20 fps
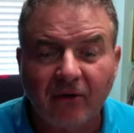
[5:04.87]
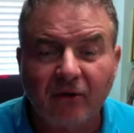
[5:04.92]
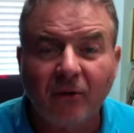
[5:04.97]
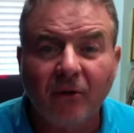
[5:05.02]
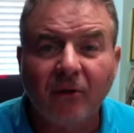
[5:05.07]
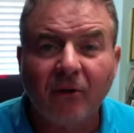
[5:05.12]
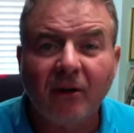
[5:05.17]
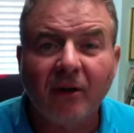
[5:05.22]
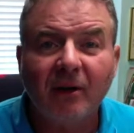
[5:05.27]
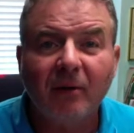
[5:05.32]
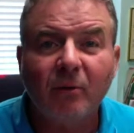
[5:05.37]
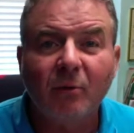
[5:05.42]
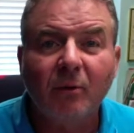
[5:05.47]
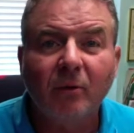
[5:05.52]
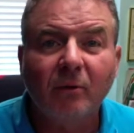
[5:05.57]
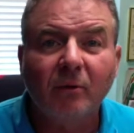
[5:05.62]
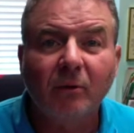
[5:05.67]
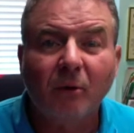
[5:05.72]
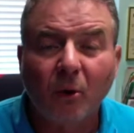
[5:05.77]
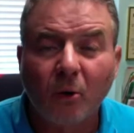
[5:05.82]
so that it
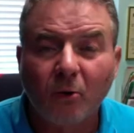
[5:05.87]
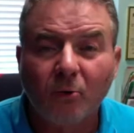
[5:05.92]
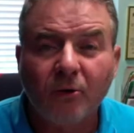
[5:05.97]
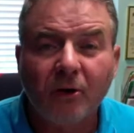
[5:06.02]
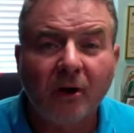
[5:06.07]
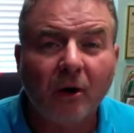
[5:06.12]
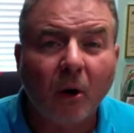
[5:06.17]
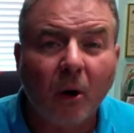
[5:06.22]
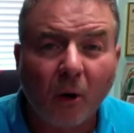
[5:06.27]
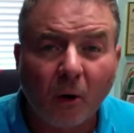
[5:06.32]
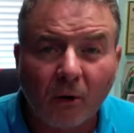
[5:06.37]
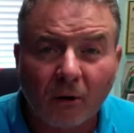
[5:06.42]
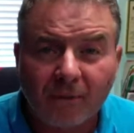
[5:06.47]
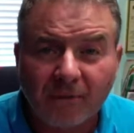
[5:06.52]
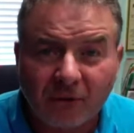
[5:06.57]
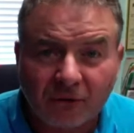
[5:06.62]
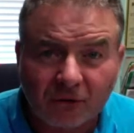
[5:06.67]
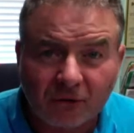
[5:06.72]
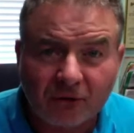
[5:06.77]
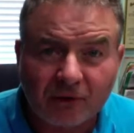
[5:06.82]
will load in all of
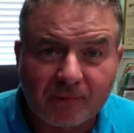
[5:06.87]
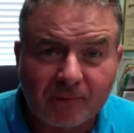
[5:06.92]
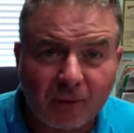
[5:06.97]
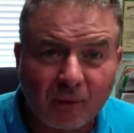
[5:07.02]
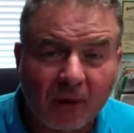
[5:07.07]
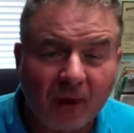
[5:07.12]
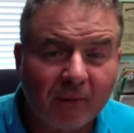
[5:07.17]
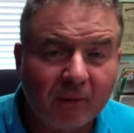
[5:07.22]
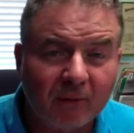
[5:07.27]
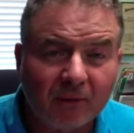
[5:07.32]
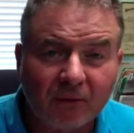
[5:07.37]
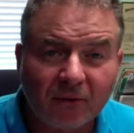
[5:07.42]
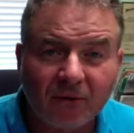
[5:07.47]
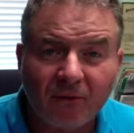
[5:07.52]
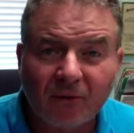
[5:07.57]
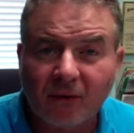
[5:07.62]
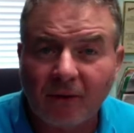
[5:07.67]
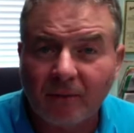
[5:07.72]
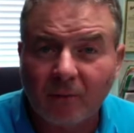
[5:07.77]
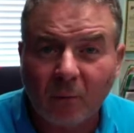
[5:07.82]
the search parameters
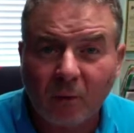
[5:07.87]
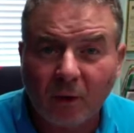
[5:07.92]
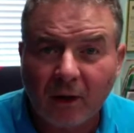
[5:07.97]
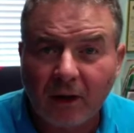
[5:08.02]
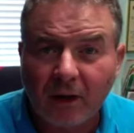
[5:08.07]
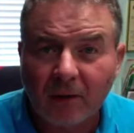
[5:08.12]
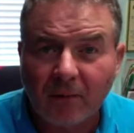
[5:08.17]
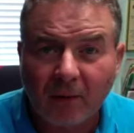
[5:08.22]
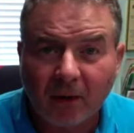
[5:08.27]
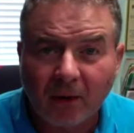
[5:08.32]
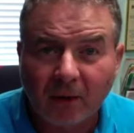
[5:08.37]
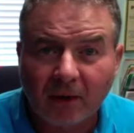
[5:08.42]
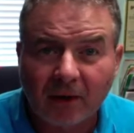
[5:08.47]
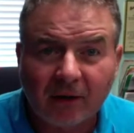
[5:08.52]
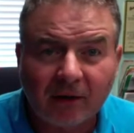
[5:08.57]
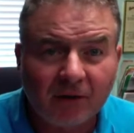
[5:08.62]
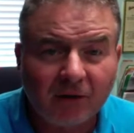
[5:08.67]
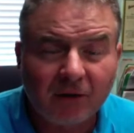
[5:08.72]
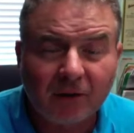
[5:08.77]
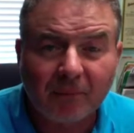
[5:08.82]
that we
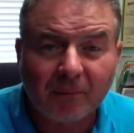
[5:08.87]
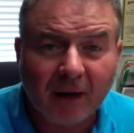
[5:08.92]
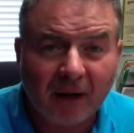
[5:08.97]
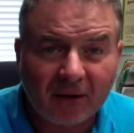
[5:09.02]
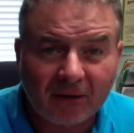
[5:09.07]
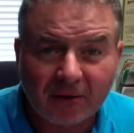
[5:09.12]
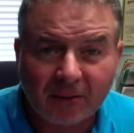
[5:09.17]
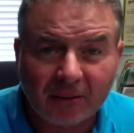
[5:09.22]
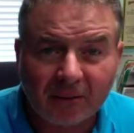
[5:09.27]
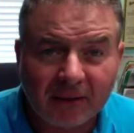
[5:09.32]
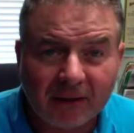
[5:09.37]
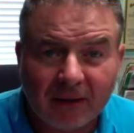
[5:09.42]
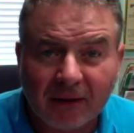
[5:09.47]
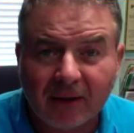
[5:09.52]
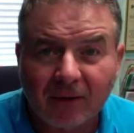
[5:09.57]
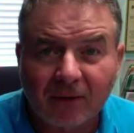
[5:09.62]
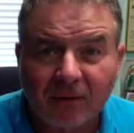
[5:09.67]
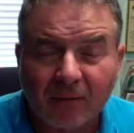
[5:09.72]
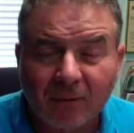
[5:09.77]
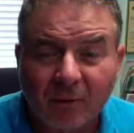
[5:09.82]
Americans could possibly
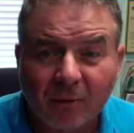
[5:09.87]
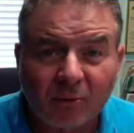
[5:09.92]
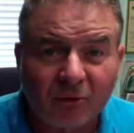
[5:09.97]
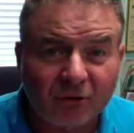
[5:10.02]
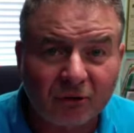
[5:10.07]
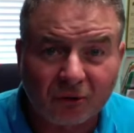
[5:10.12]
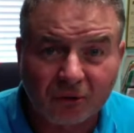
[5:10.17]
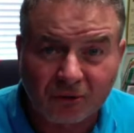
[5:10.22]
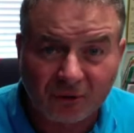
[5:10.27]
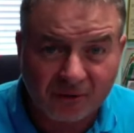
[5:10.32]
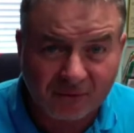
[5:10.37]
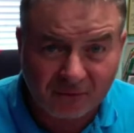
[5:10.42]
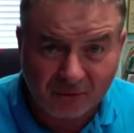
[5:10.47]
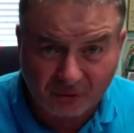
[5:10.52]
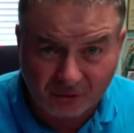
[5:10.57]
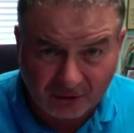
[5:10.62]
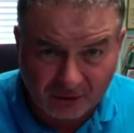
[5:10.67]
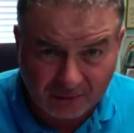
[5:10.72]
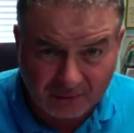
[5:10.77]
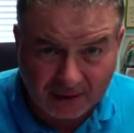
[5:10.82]
enter when we're searching for
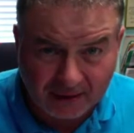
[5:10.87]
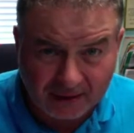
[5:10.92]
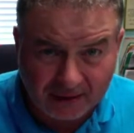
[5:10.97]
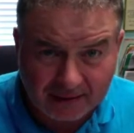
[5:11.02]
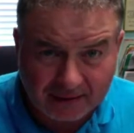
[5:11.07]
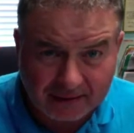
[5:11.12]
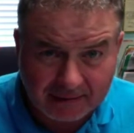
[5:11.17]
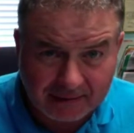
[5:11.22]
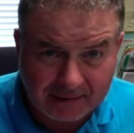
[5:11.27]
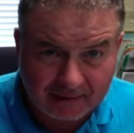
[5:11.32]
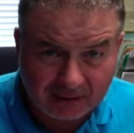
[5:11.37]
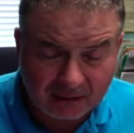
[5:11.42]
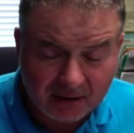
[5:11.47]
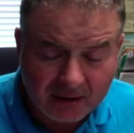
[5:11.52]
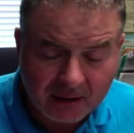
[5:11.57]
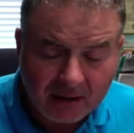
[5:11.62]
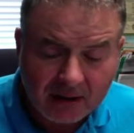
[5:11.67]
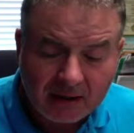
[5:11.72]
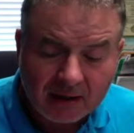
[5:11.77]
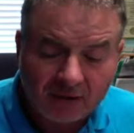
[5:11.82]
something like this,
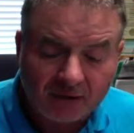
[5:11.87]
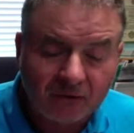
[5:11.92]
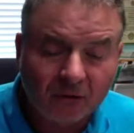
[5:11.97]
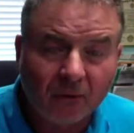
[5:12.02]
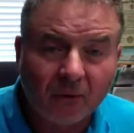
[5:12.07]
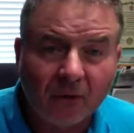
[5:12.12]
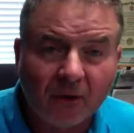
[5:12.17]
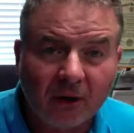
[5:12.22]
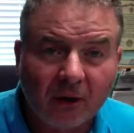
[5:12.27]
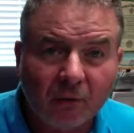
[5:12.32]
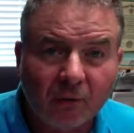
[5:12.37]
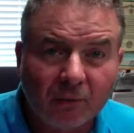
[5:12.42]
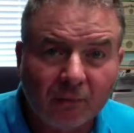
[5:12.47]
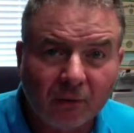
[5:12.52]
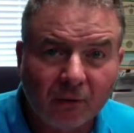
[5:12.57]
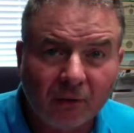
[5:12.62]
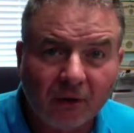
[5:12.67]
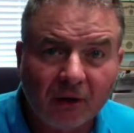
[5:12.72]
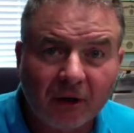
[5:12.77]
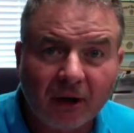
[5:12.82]
so that it would
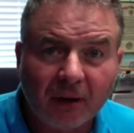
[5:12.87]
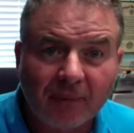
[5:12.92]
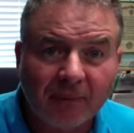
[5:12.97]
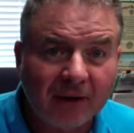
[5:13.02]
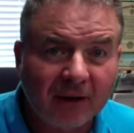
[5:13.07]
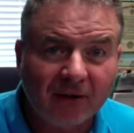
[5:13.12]
pull it up.